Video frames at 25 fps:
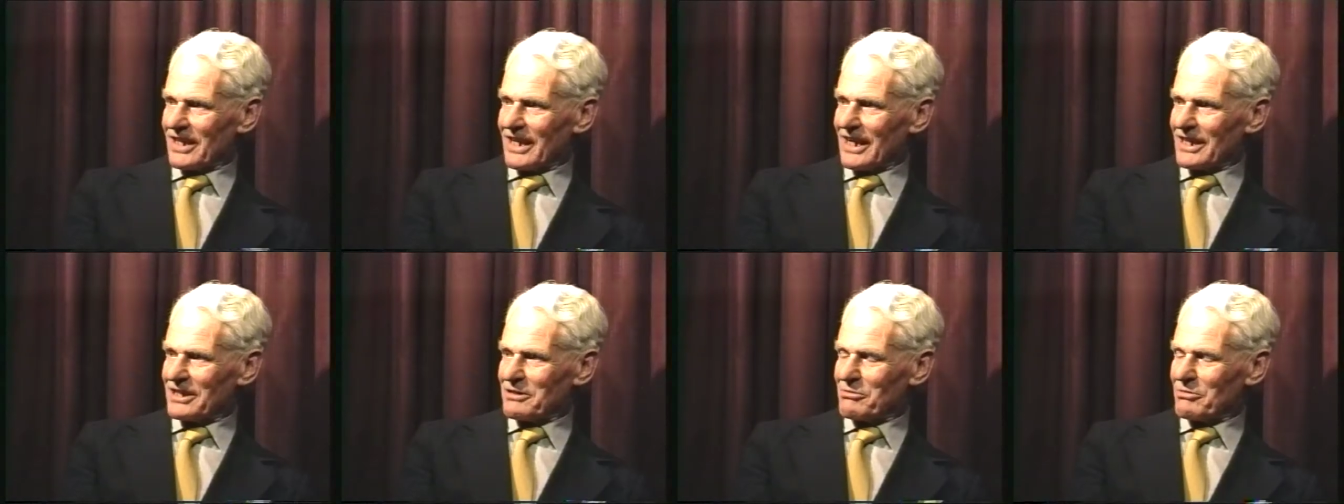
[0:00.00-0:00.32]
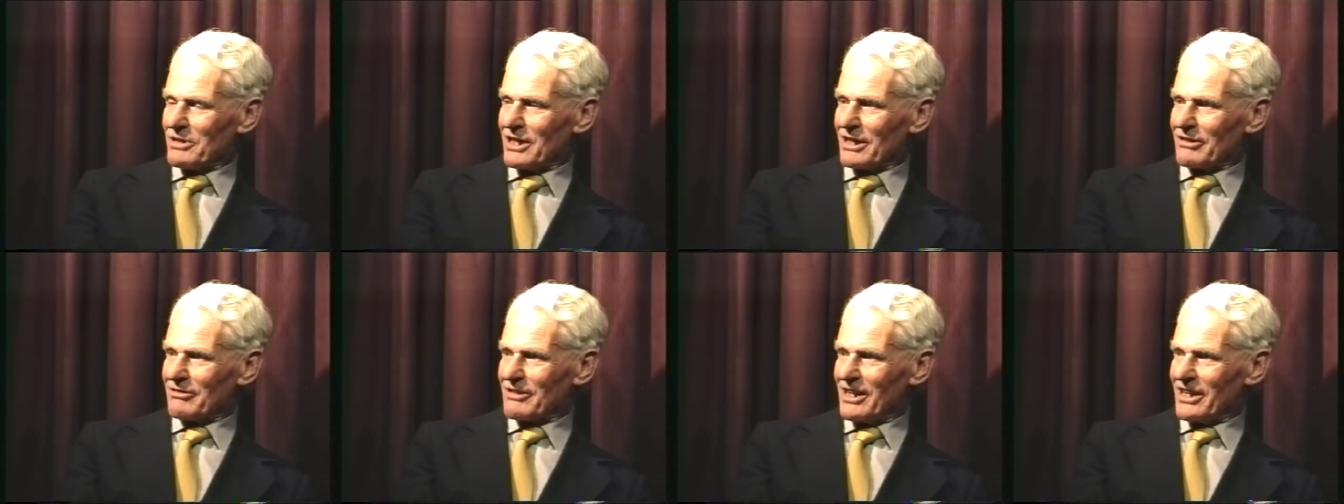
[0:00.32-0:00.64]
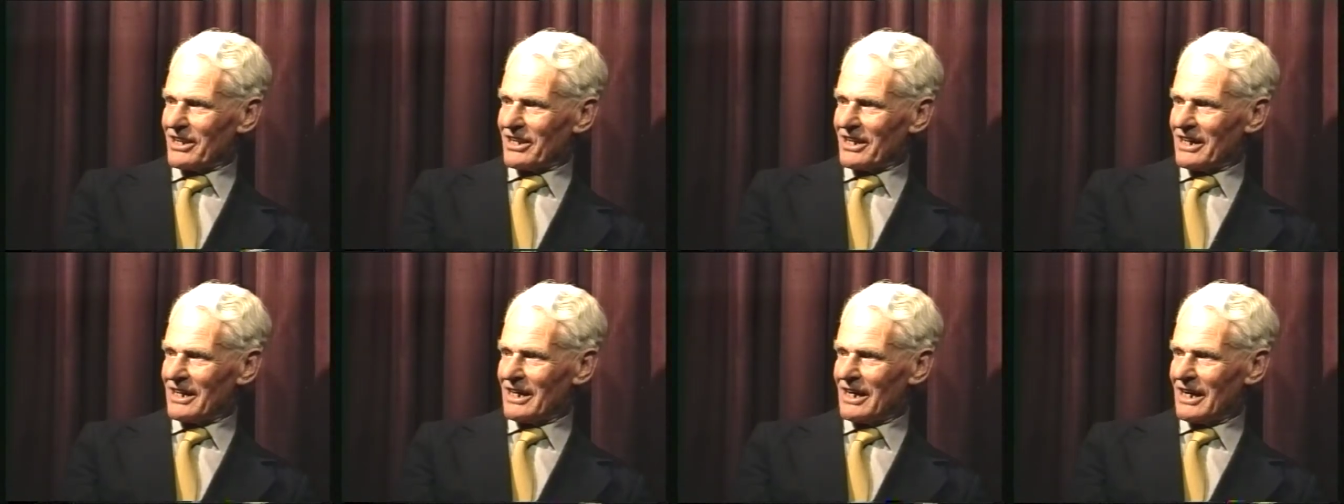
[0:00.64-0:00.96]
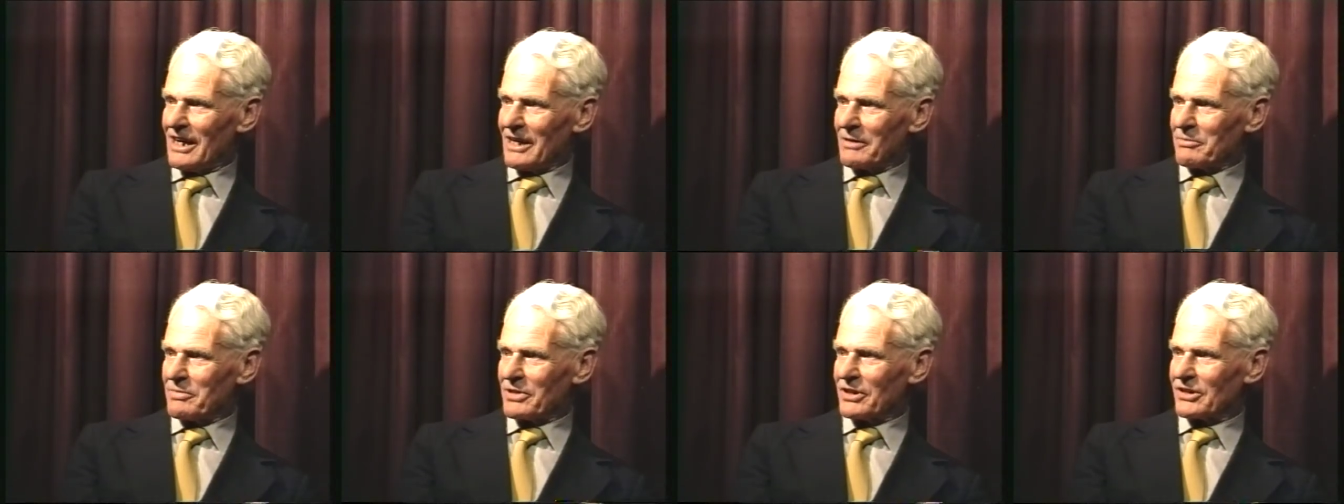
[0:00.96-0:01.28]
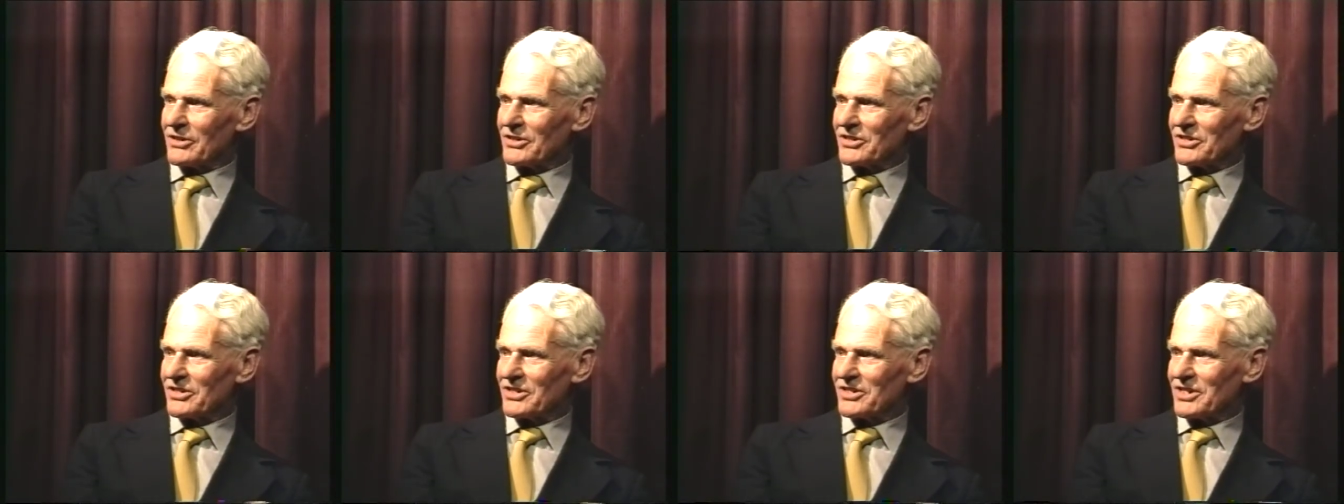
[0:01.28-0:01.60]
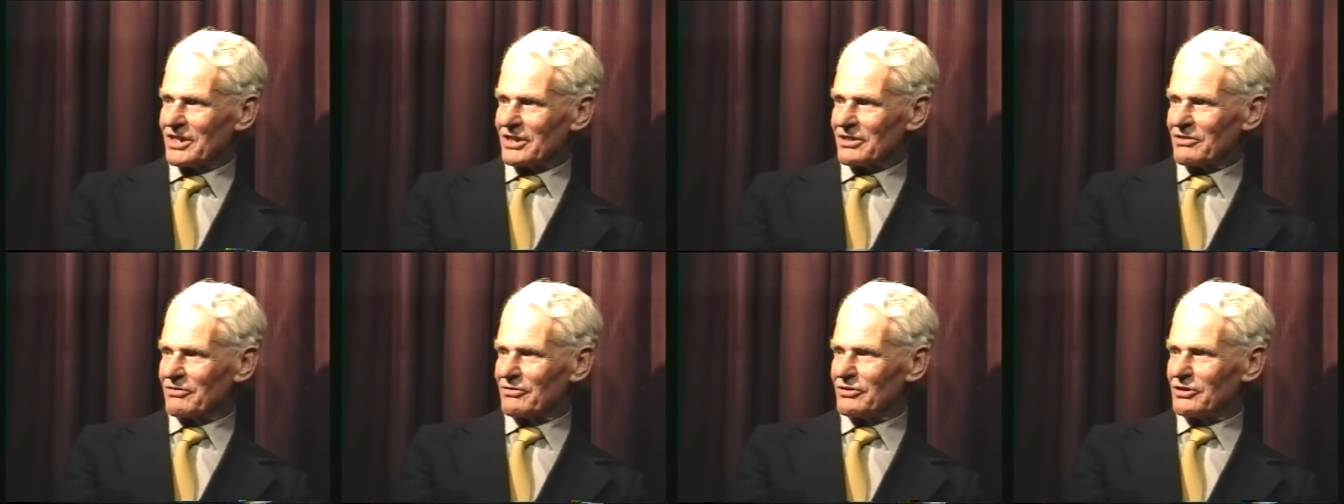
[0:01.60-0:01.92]
They had to work rather hard because the
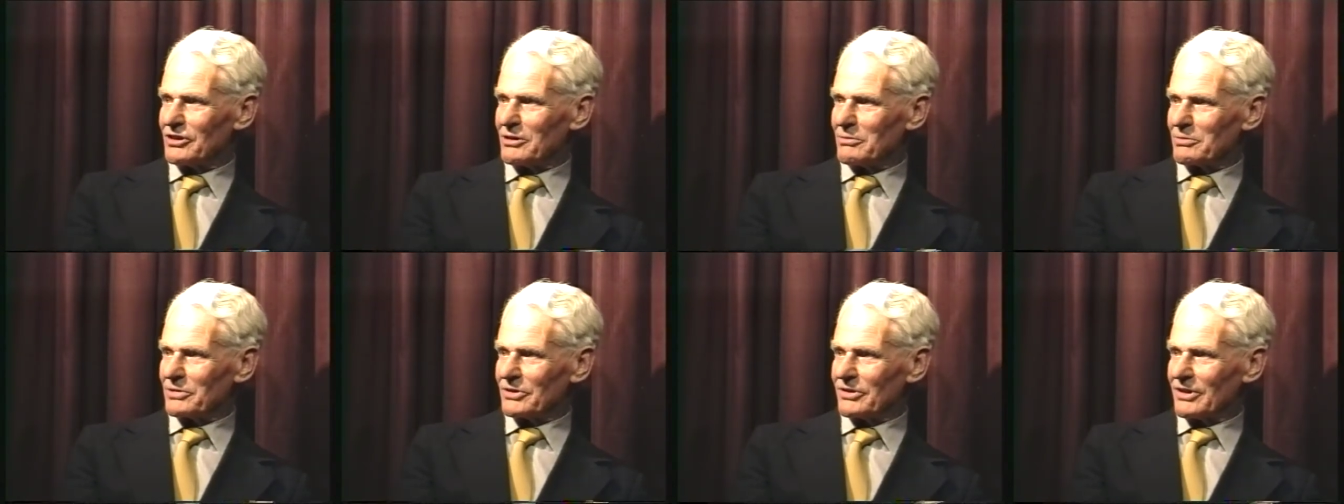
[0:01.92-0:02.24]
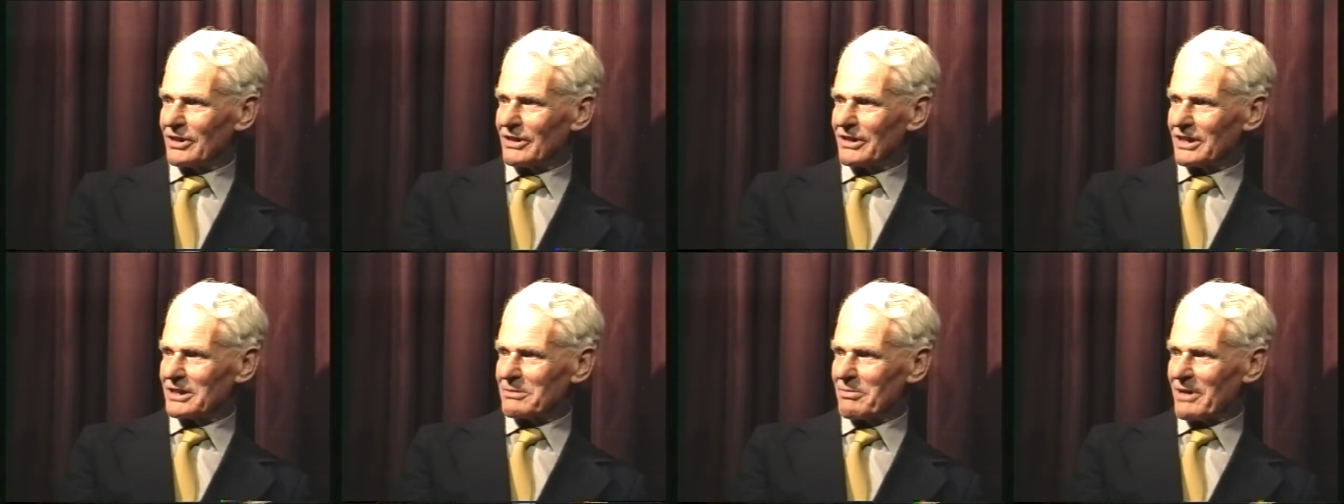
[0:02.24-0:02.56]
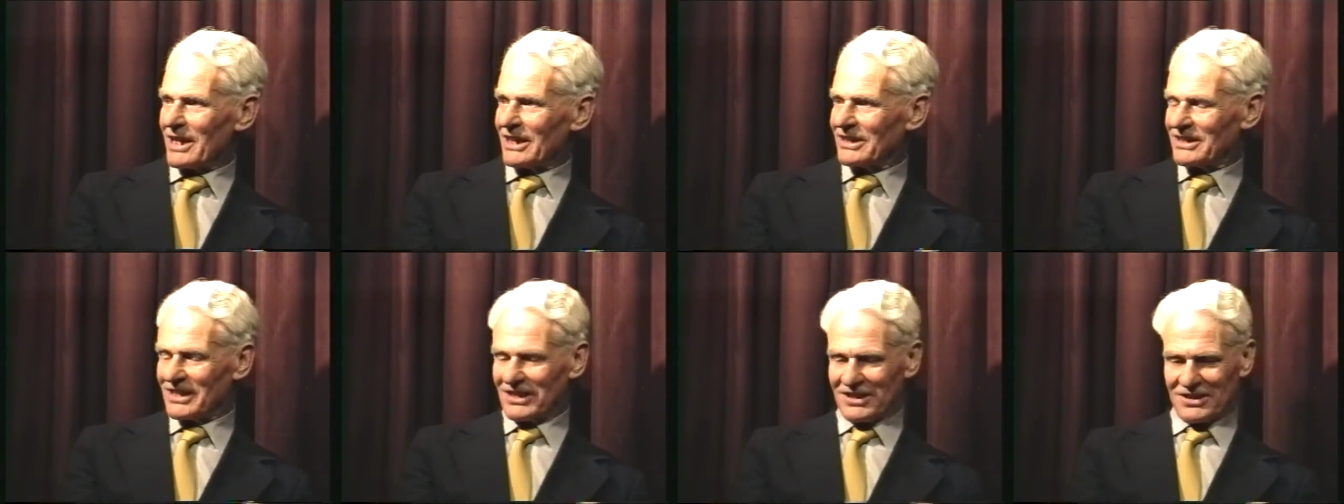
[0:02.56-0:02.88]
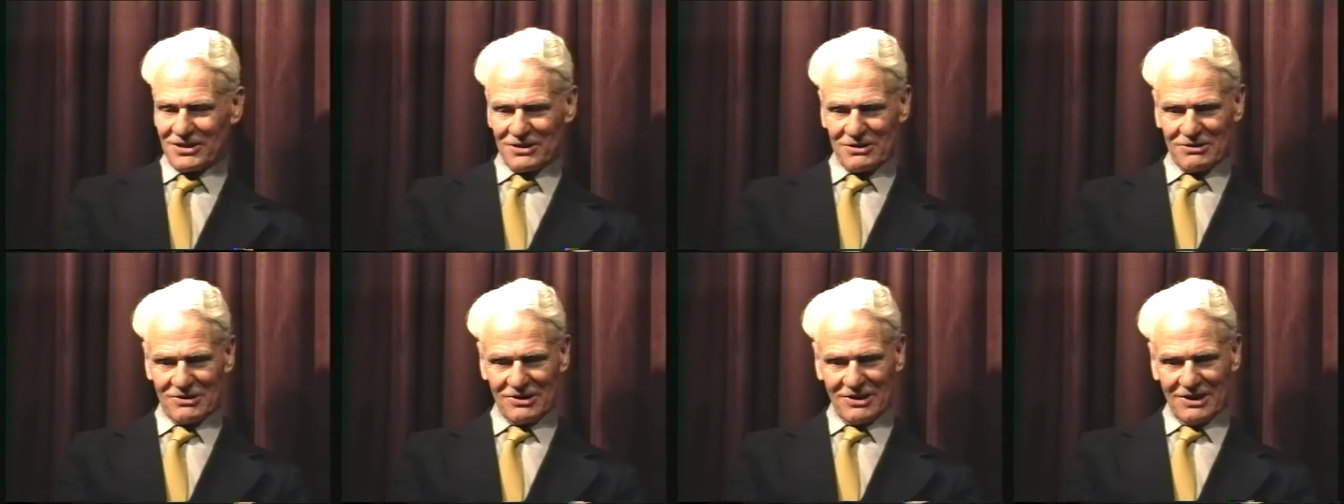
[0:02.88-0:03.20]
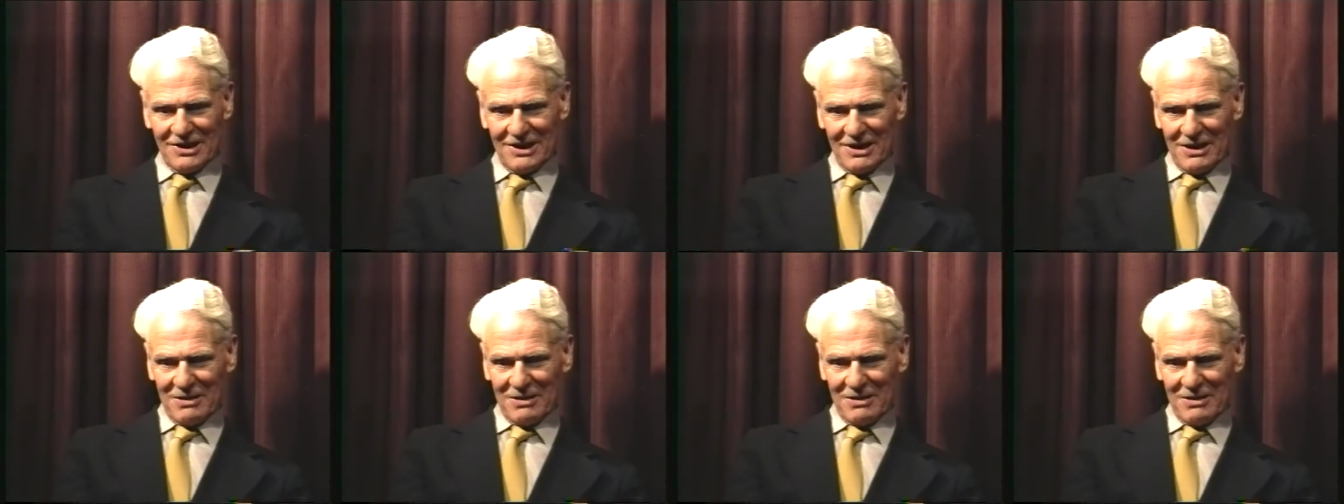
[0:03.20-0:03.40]
sixth form, you know, expected to